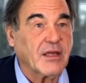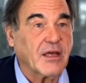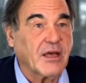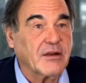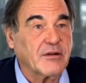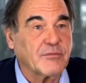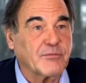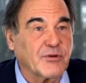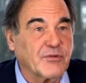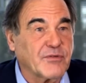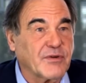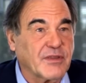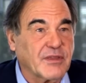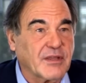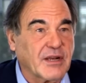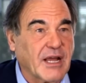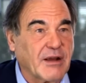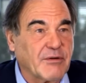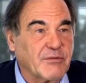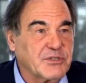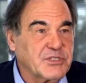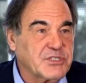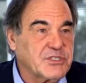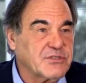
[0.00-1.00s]
the kind of movie
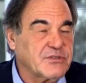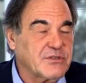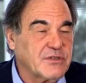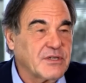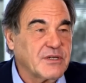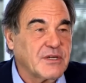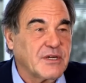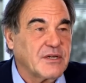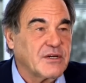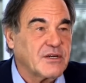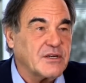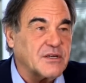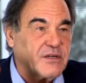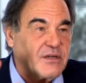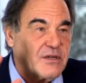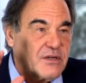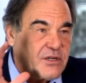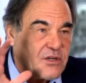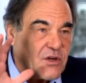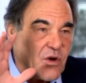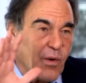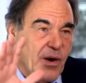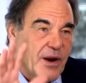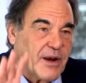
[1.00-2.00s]
that I was
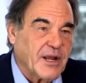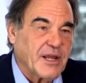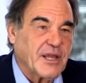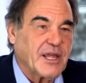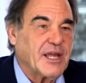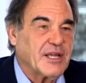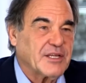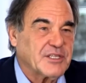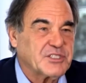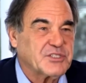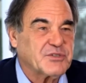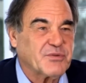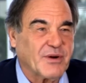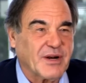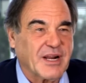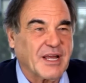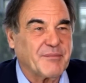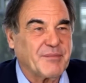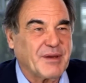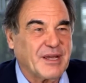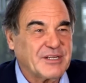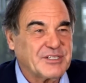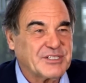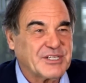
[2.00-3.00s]
going against when
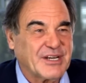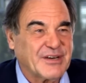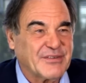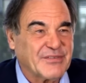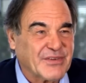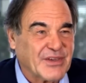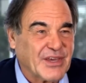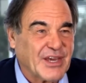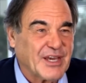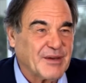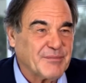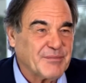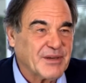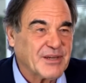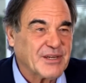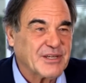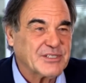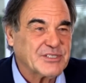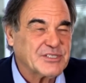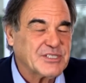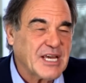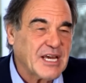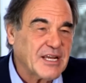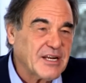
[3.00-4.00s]
I made JFK,
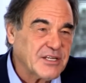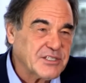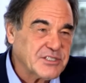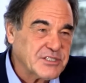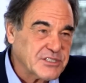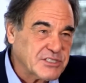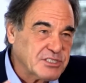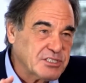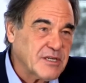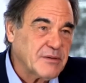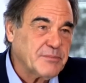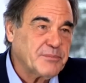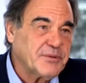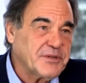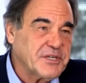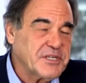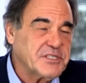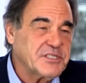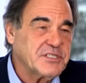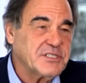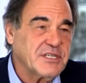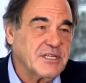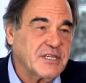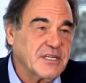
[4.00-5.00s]
because that is a
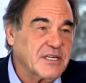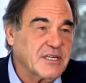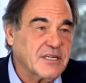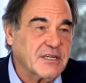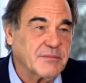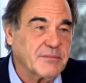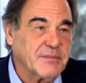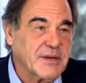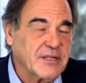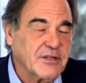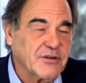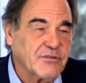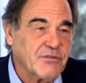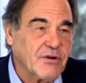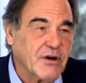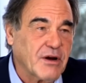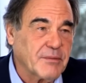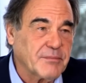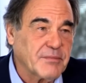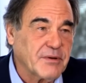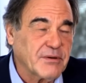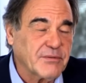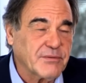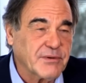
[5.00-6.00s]
simplistic
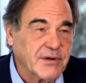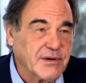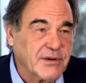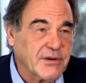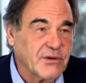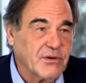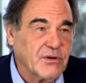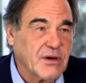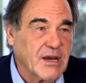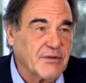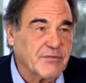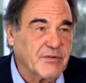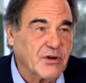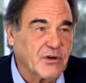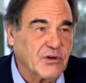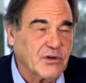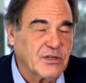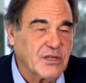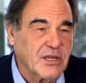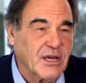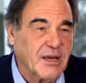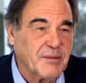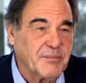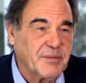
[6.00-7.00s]
melodrama where you have a
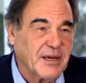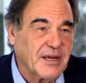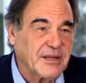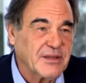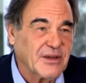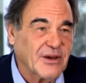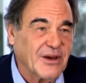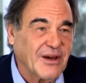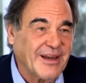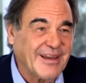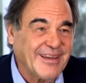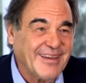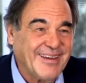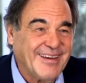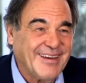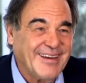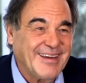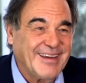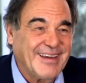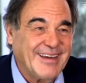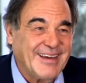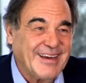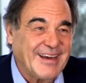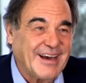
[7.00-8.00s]
good guy, bad guy,
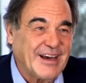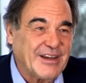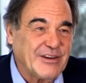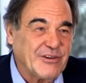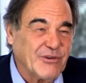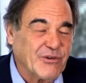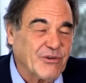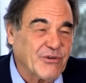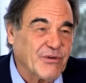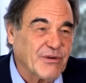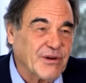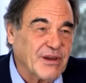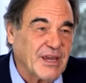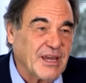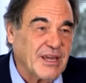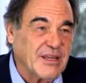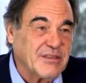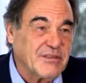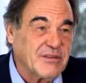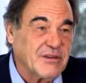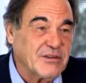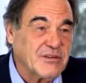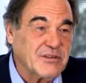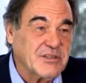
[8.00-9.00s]
and you
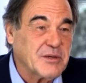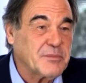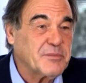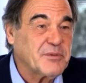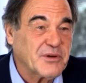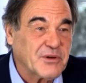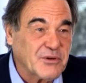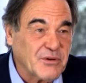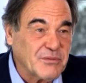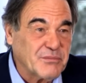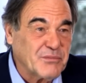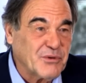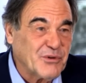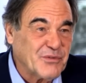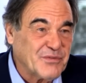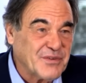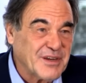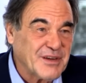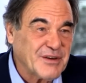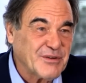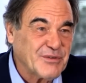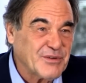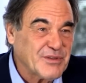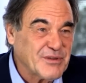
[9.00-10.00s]
create the typical
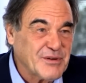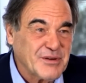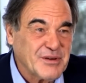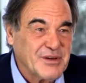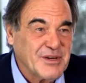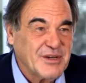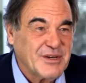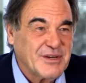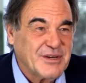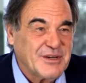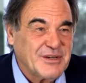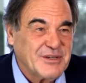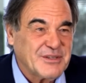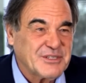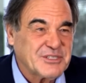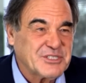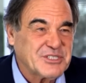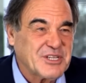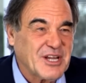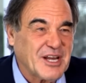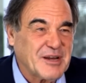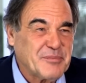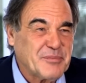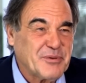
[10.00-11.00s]
movie with the
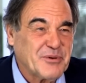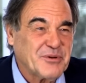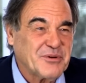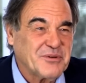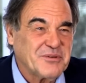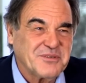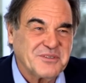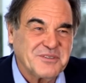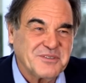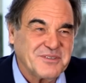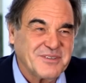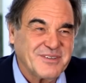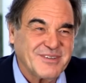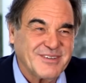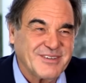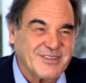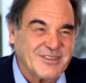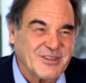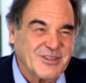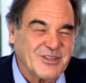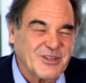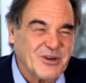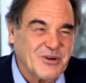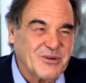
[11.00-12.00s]
sniper,
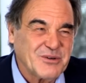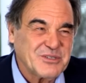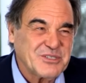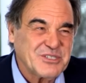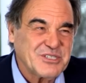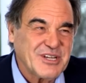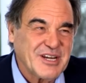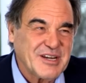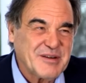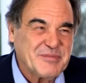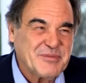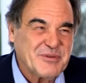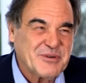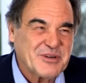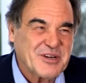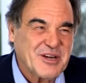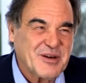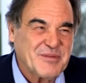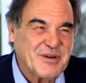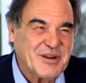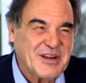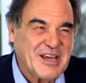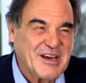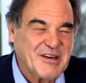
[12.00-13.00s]
the lone sniper
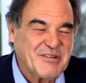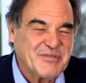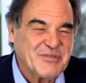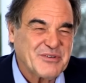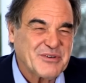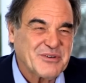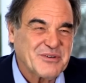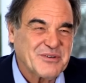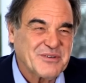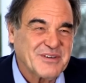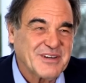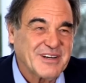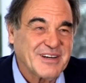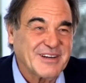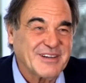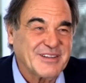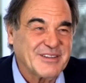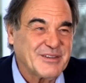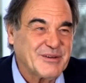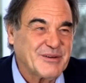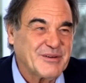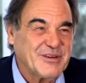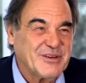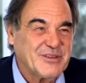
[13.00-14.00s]
coming
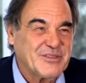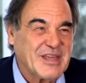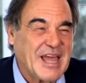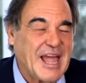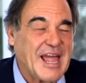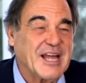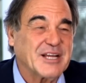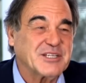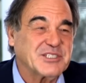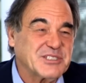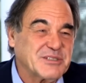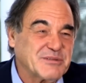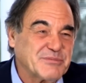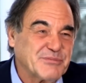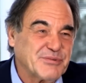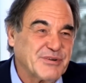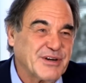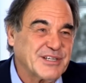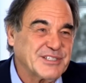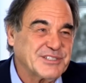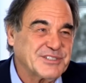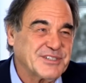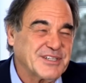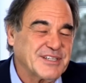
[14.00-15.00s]
after the handsome
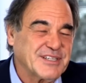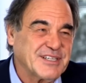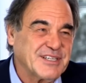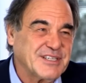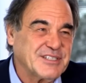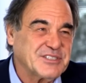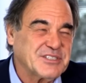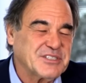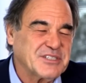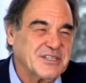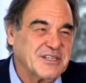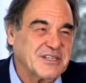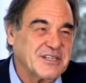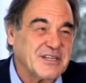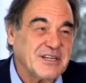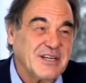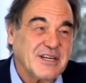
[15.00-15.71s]
president. It's